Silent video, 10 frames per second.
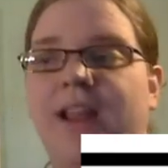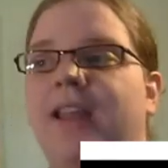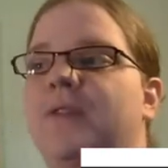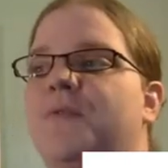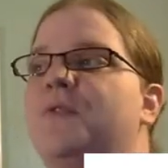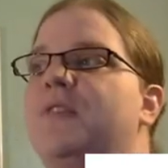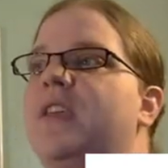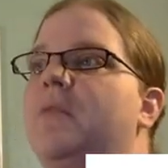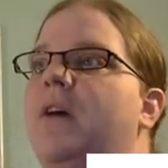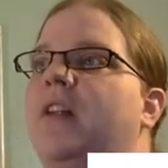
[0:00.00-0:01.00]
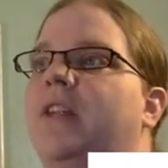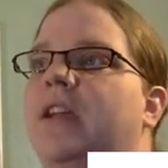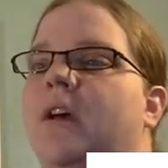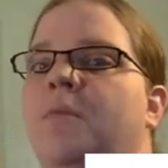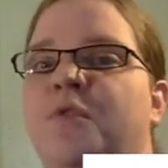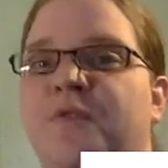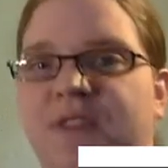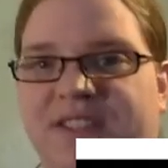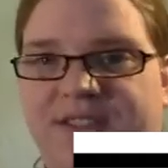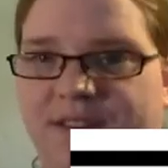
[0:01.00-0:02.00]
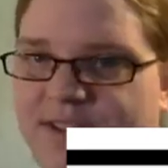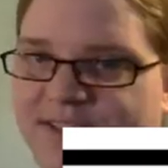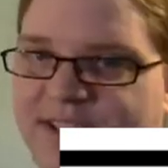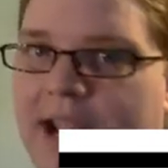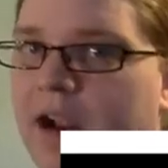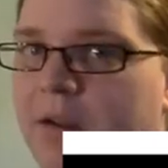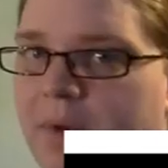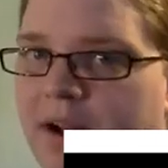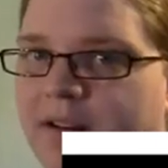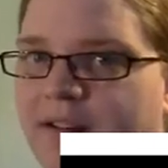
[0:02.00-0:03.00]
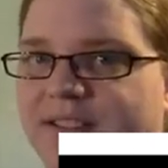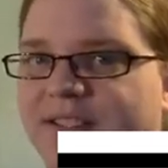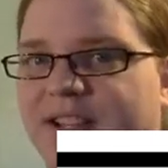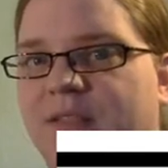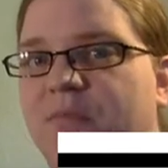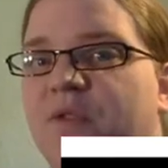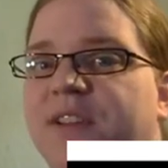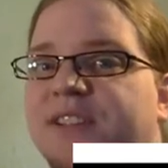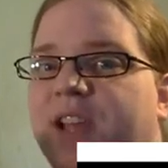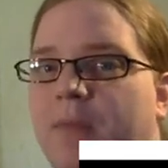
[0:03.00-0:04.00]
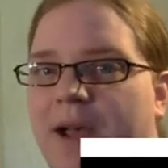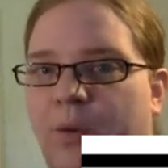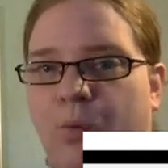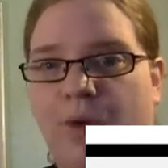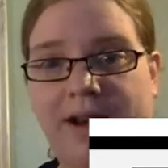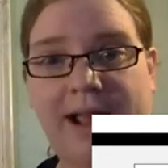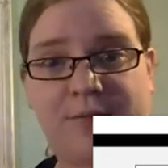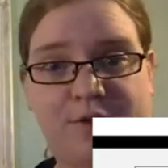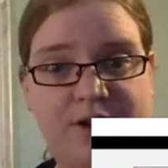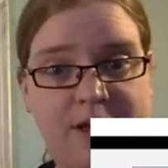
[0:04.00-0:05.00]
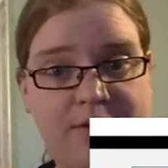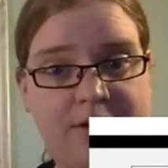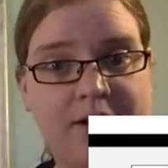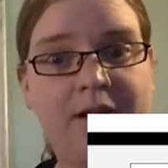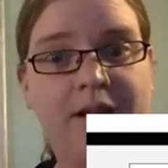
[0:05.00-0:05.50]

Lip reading: Like if you think about like a movie series like Harry Potter, it's like the movies come out one after another,